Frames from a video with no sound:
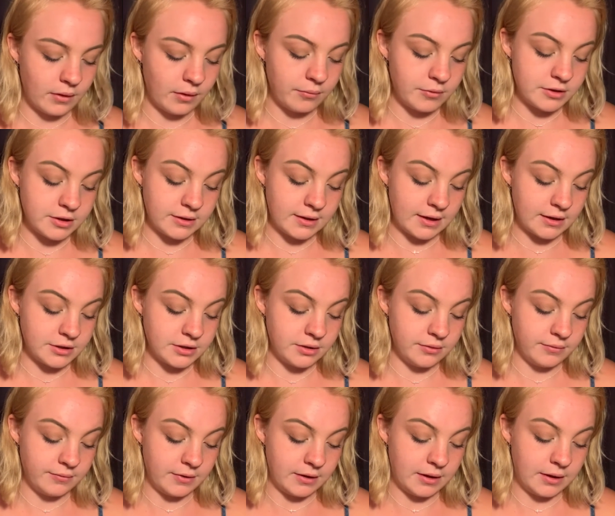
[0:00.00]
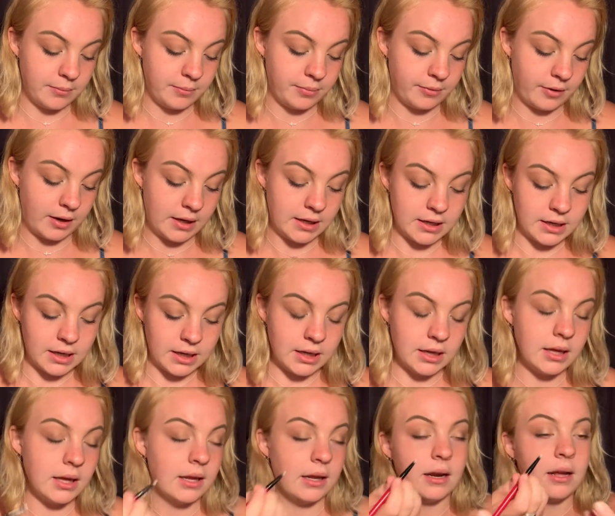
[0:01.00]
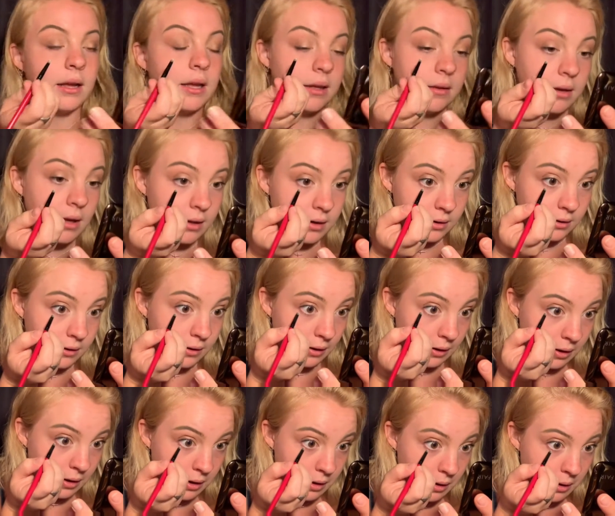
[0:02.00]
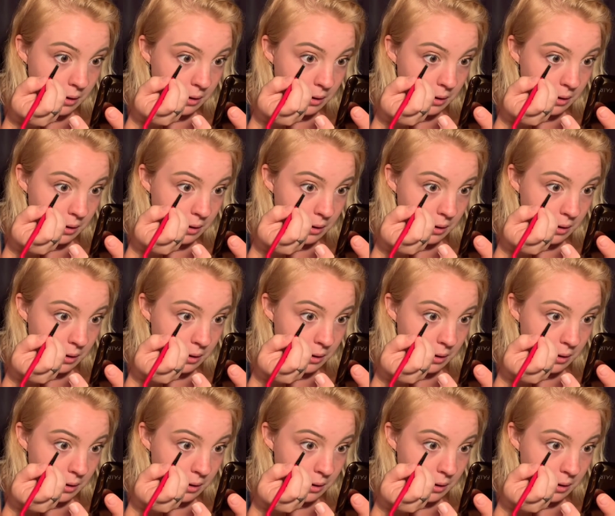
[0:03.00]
which is actually really brightening, and I kind of dig it.